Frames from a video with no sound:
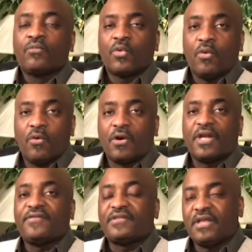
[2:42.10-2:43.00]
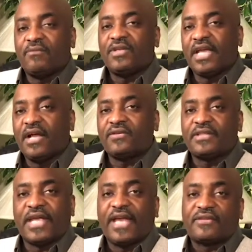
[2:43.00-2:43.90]
Or if someone else
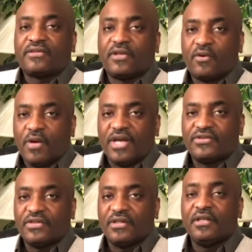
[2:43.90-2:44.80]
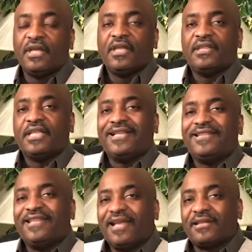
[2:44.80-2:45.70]
asks a question that
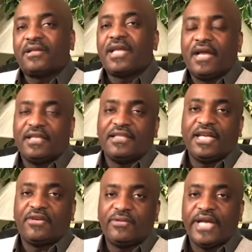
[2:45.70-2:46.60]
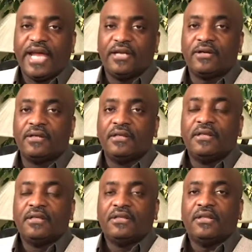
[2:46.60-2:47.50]
another content creator,
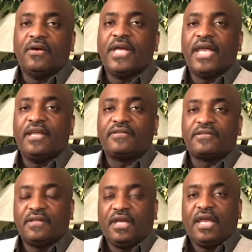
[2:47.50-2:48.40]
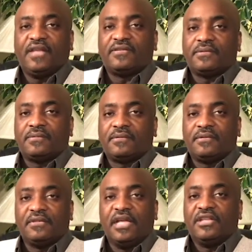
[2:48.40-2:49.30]
has
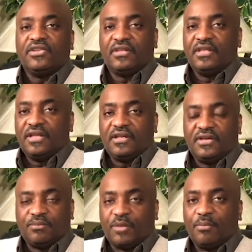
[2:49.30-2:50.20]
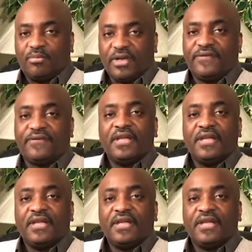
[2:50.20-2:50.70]
done a brief